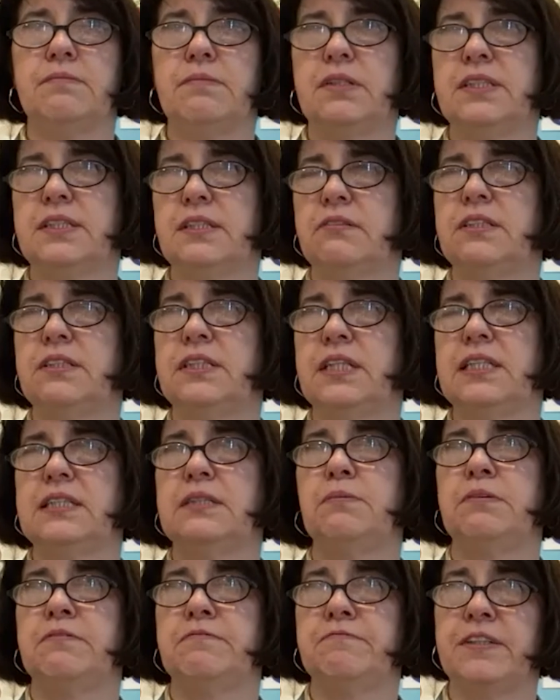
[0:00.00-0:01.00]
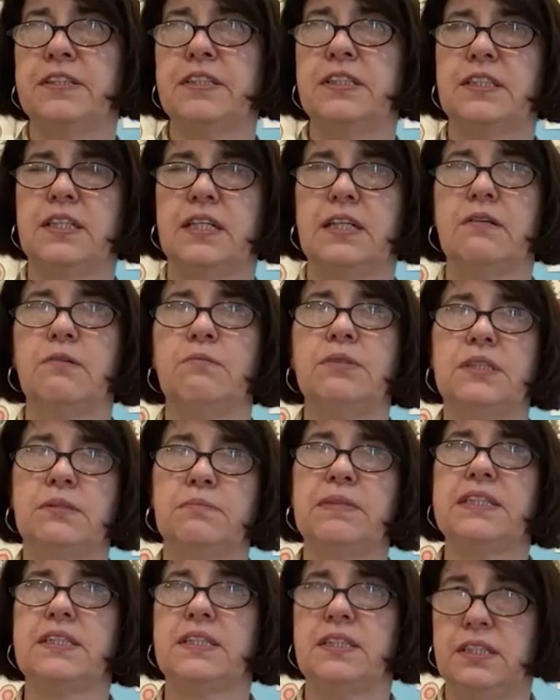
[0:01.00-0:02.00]
associated with funding, which
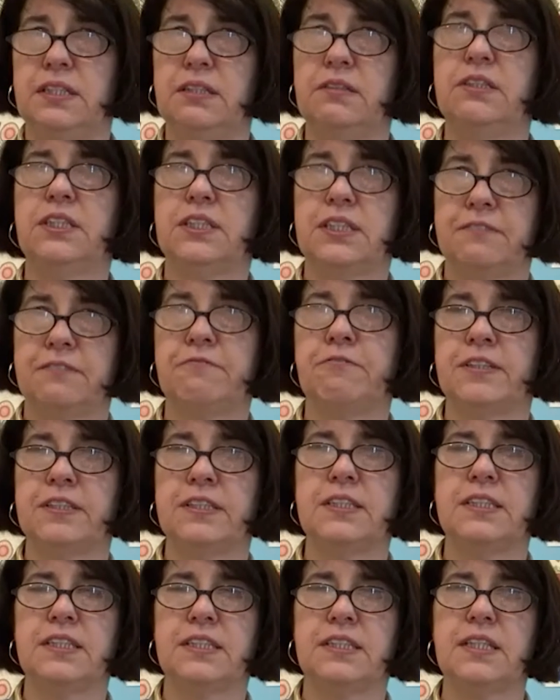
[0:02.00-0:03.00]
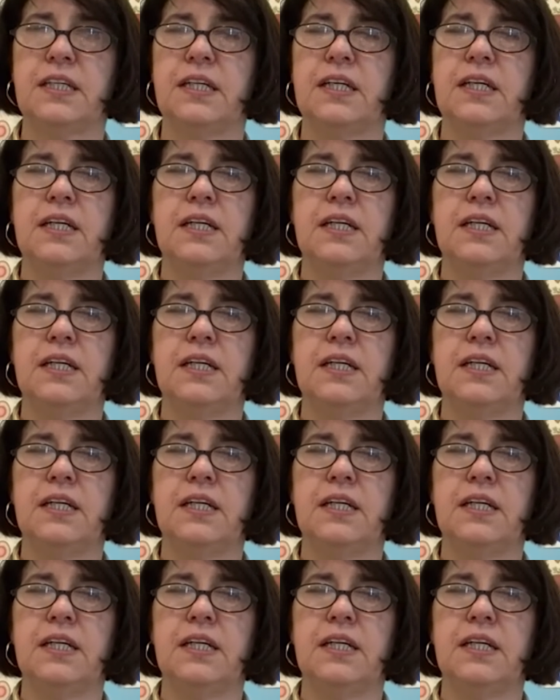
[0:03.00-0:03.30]
makes a huge difference.